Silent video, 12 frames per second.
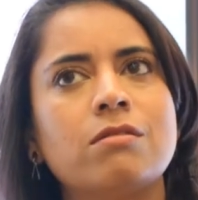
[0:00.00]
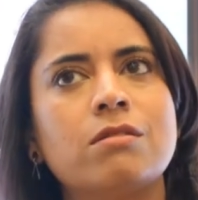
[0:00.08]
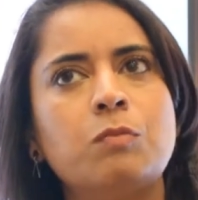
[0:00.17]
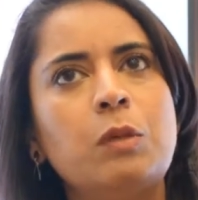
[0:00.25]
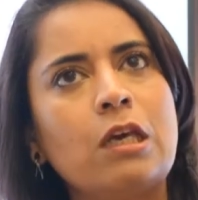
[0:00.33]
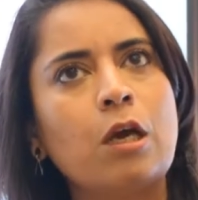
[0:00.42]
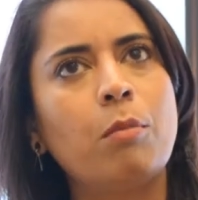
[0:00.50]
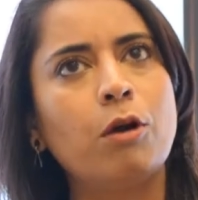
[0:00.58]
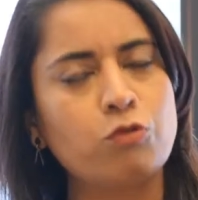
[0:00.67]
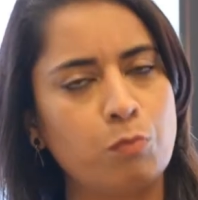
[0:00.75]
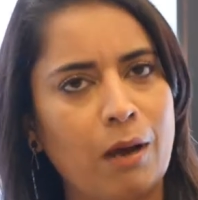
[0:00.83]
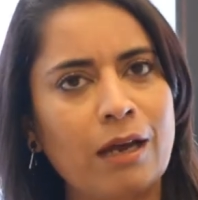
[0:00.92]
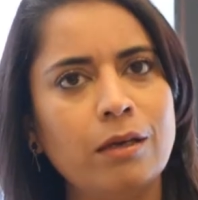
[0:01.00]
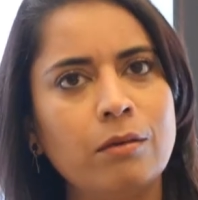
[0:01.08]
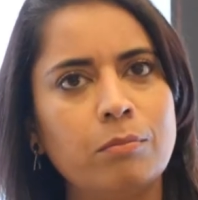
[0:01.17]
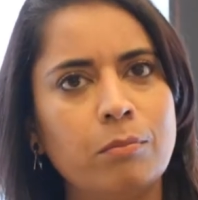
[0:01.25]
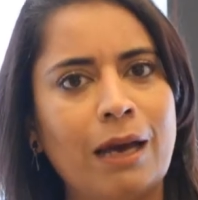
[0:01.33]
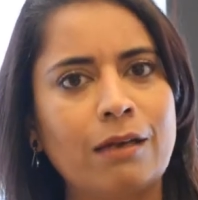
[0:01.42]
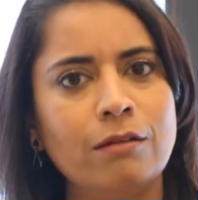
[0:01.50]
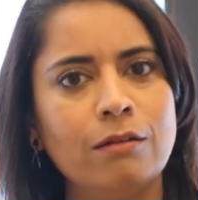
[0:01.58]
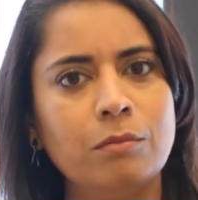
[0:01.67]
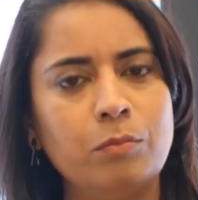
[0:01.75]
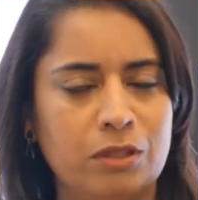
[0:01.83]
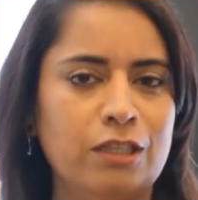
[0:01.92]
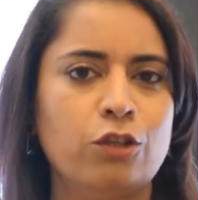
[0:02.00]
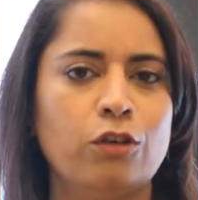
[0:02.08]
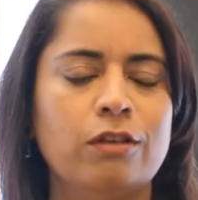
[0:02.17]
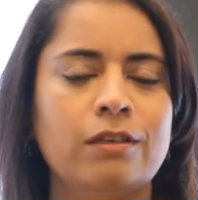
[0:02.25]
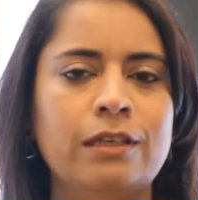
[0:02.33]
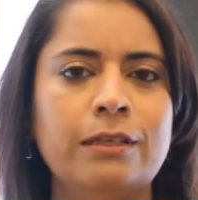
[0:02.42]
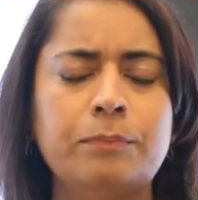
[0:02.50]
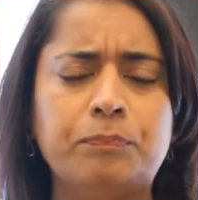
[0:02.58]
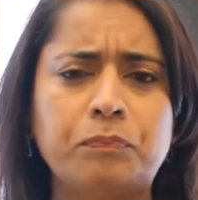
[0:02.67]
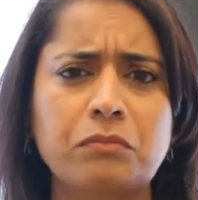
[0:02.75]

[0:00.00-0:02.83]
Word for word: Speaking about my panel particularly.